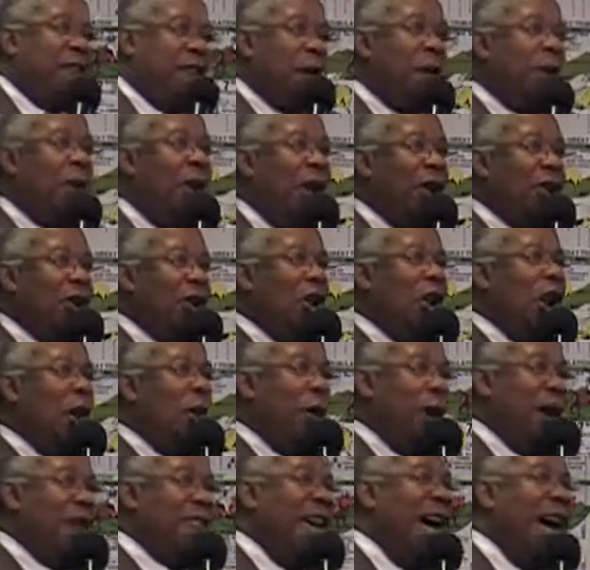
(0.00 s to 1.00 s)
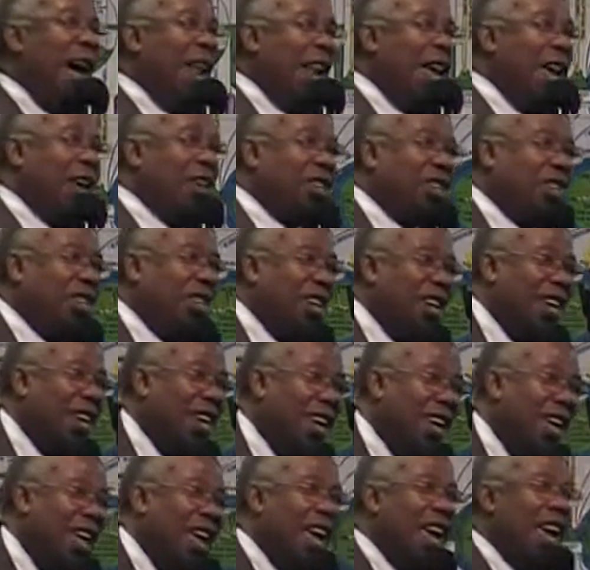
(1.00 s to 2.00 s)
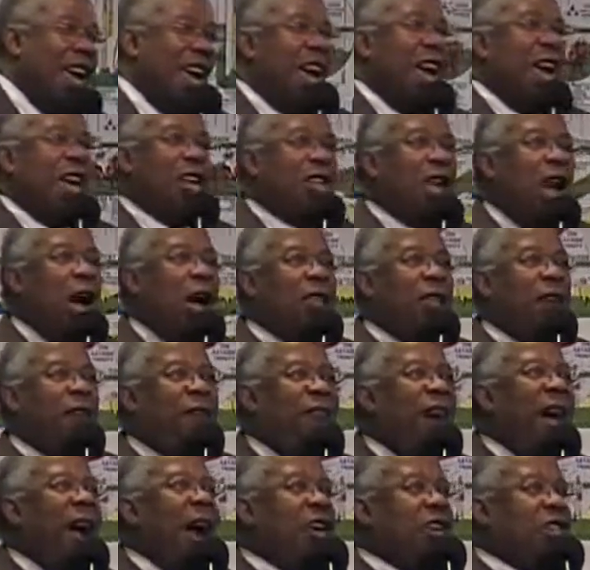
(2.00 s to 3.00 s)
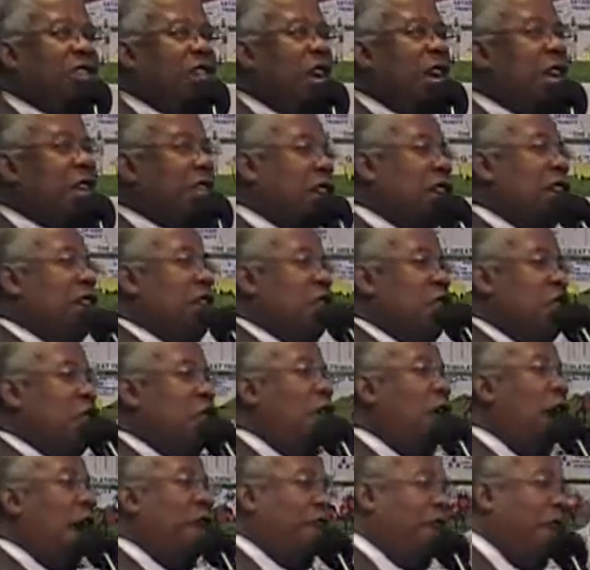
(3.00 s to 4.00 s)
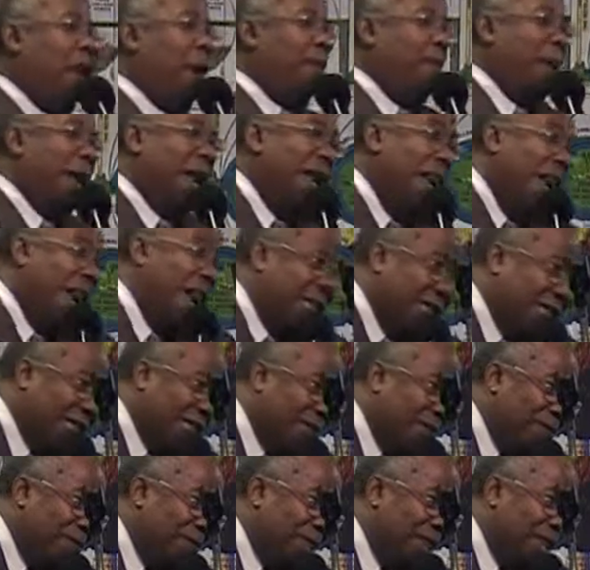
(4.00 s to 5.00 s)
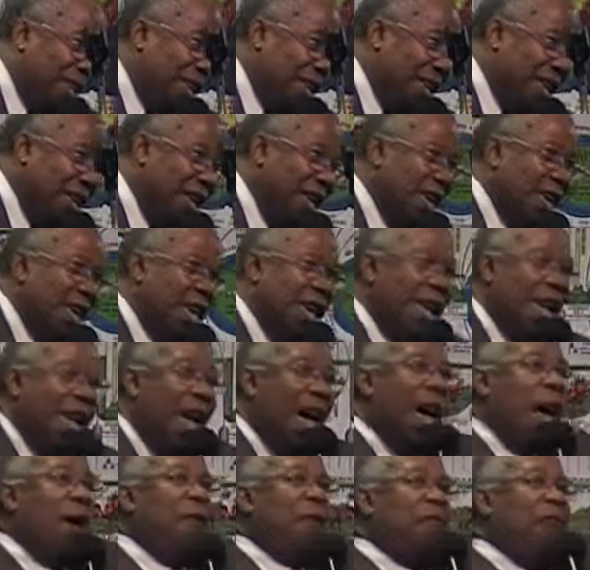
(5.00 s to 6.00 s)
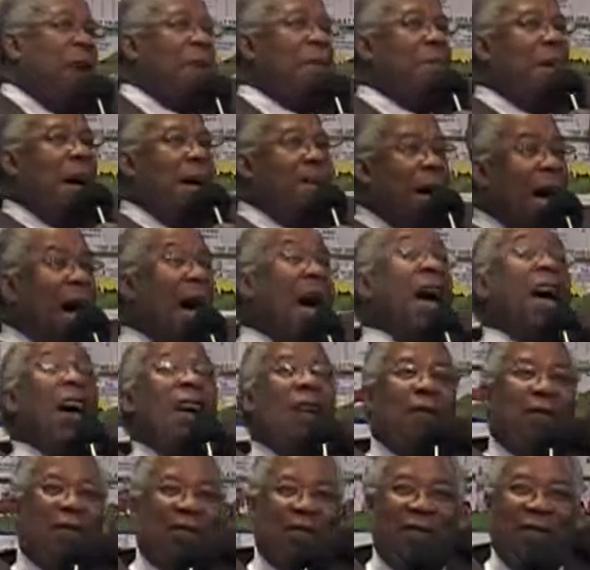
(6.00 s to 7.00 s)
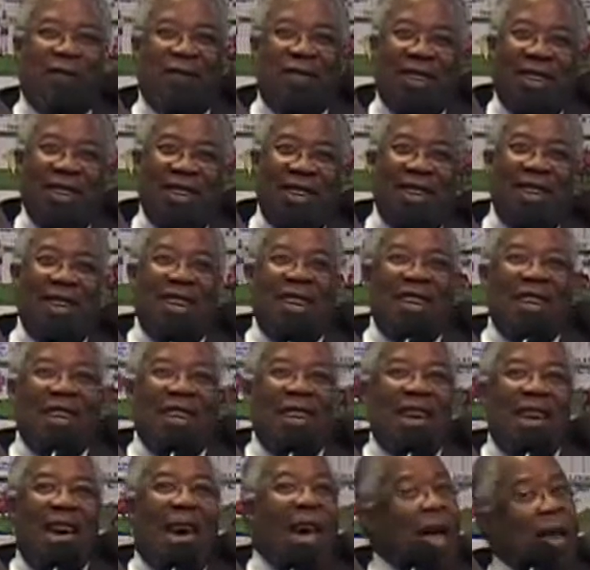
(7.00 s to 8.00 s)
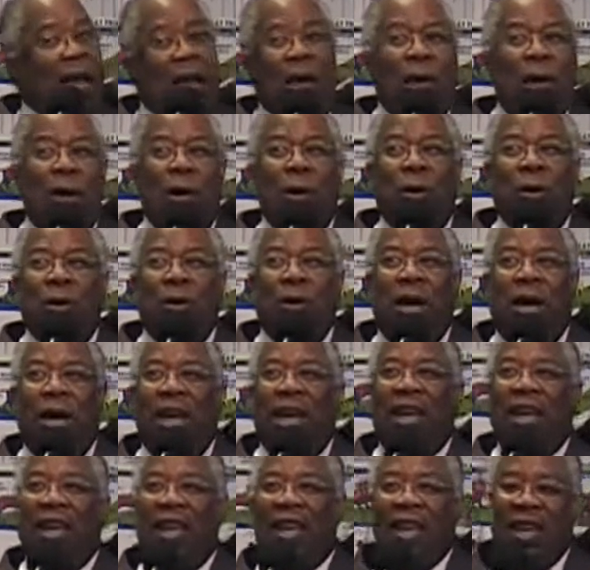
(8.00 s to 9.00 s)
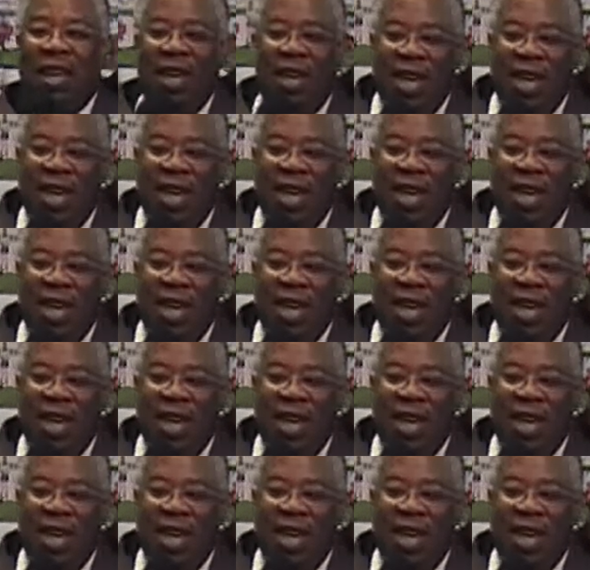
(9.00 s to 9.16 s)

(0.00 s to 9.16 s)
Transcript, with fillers: If you want to know where that is, he told the Pharisees, you are from beneath, I'm from above. Amen. Hallelujah.